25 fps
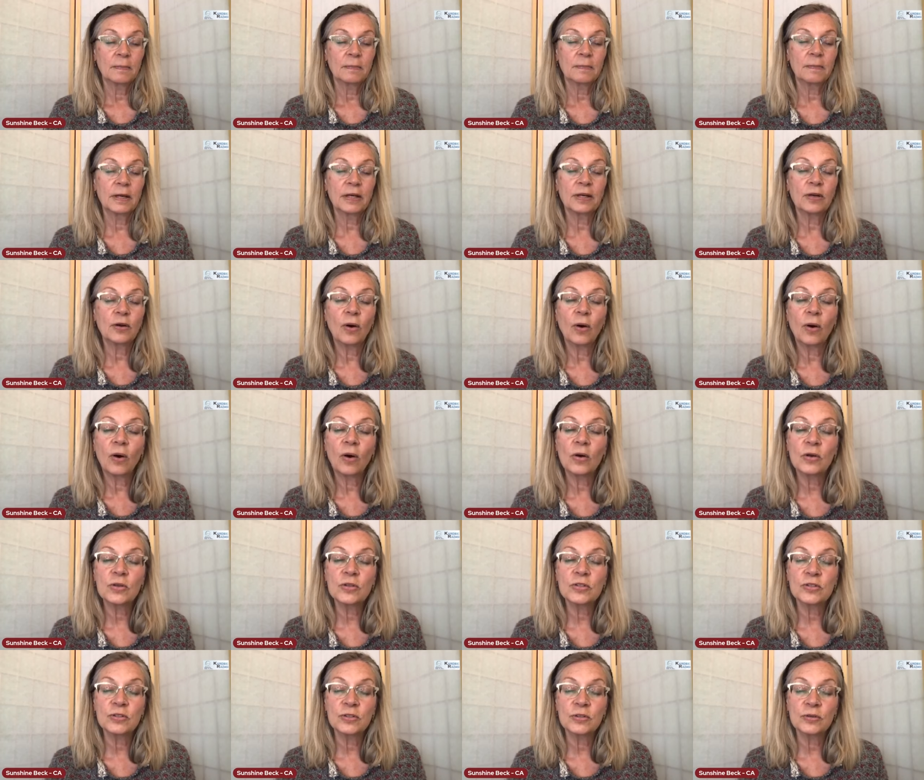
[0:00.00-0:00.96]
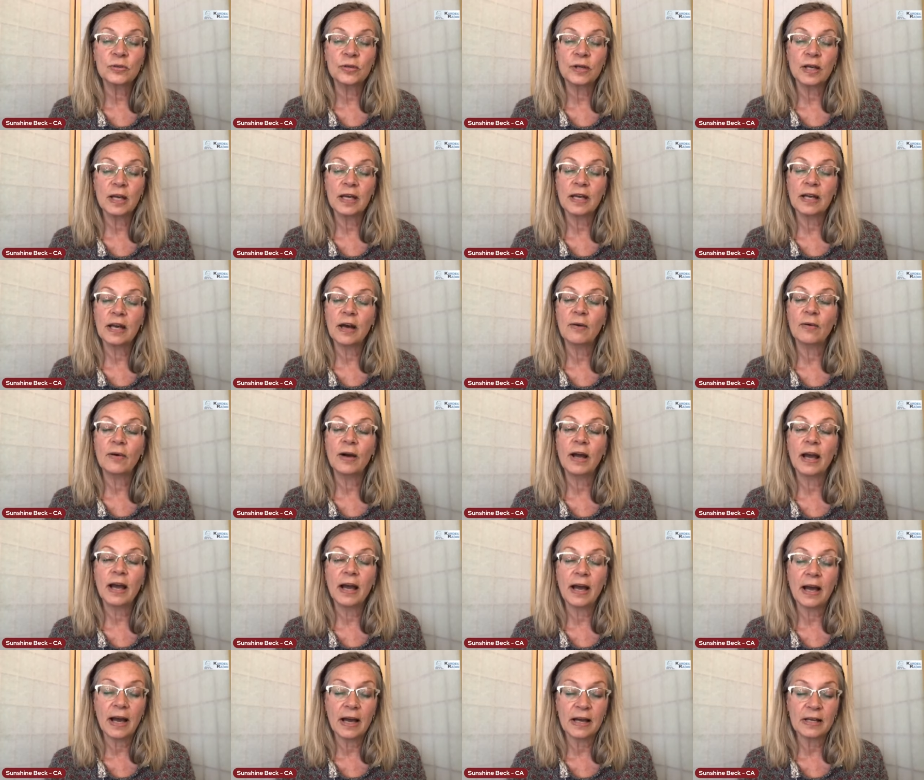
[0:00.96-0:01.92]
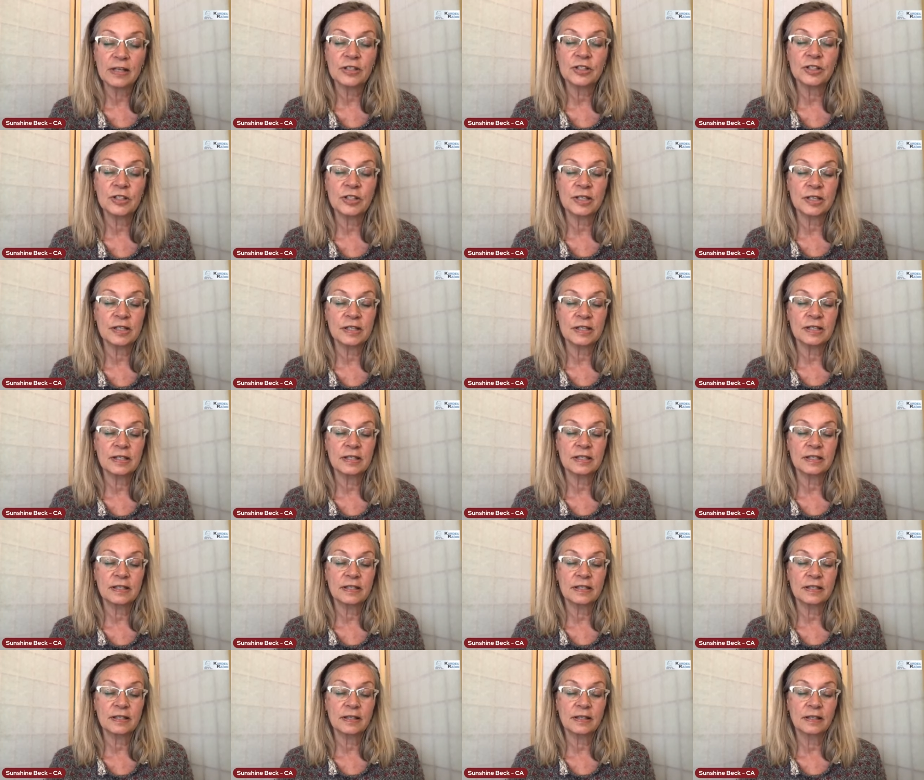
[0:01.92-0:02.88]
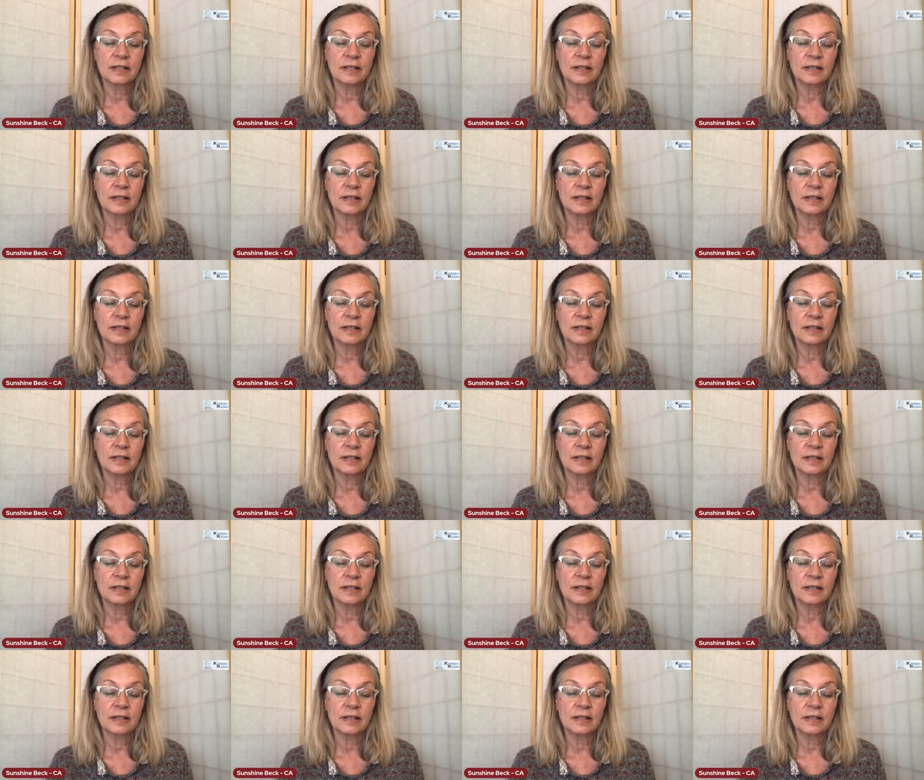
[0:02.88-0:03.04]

but also in our actions.